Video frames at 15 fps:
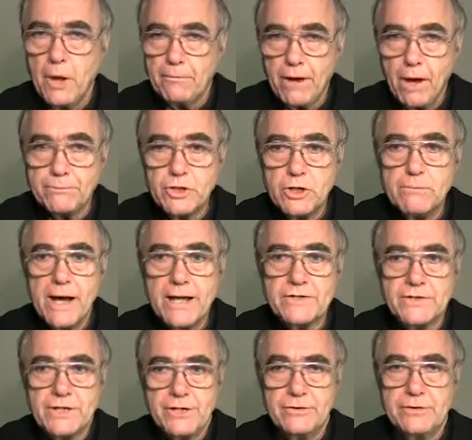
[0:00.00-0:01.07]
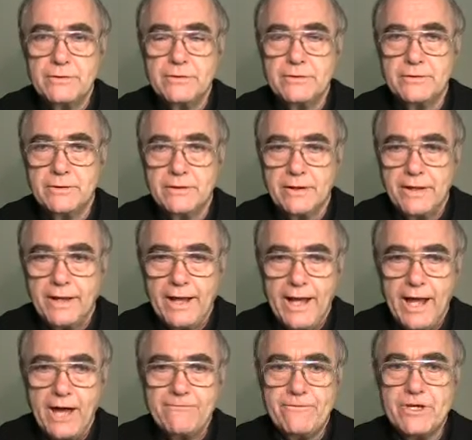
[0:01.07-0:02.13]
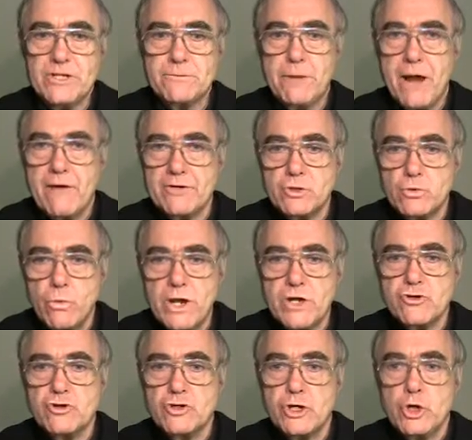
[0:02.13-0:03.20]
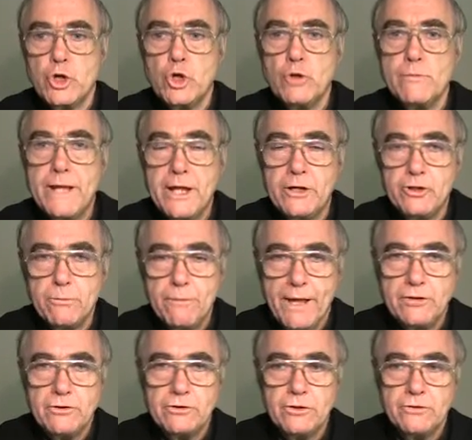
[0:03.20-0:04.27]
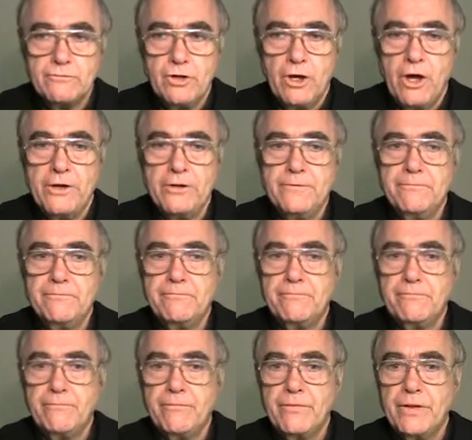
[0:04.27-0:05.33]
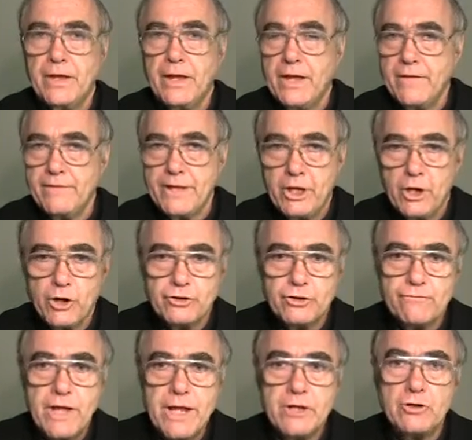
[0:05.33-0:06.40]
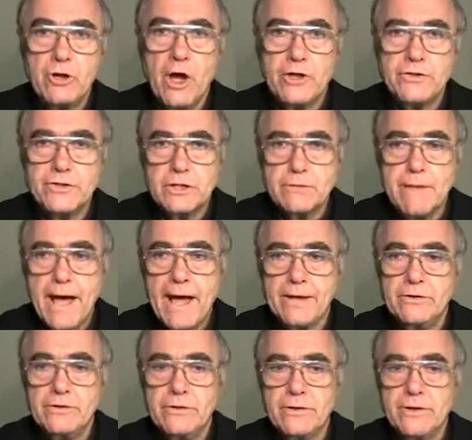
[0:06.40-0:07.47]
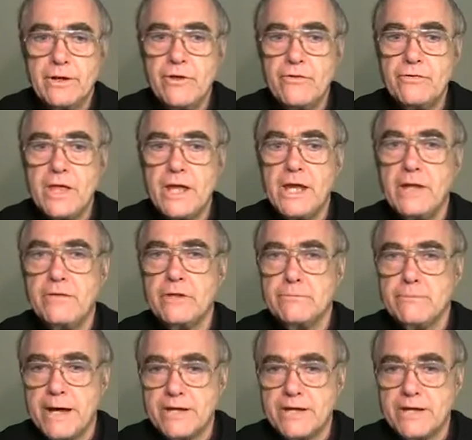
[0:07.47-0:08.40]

Prompted by Satan, our first parents wished to be independent of God. They contravened God's command, thinking that